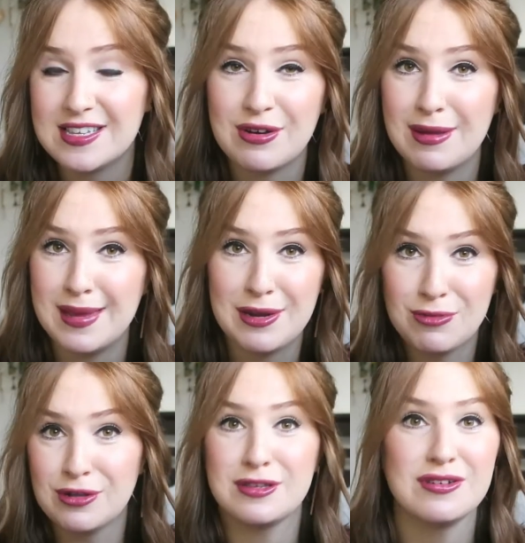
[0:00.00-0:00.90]
So, I
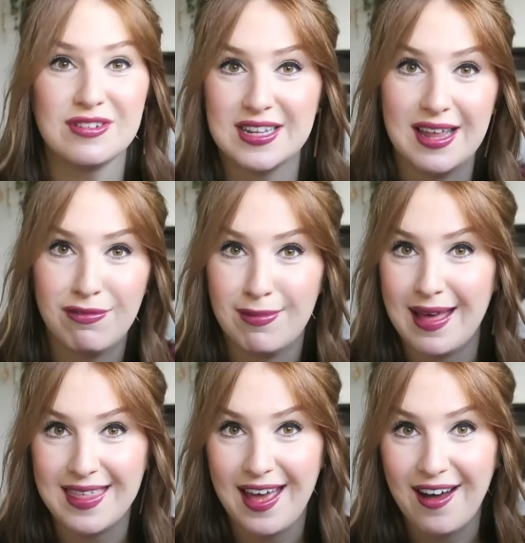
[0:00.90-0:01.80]
mean, what's not to love
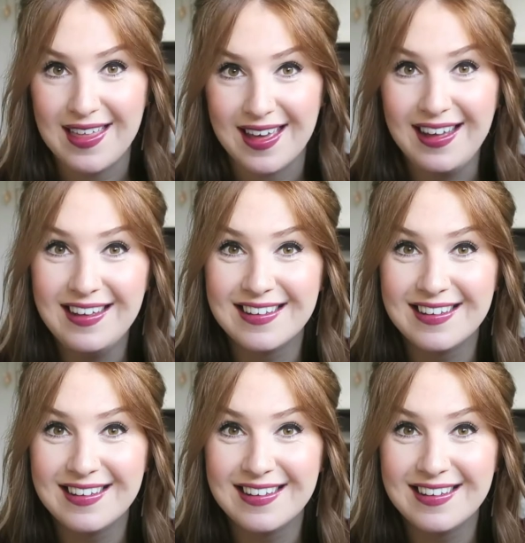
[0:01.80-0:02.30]
about that either?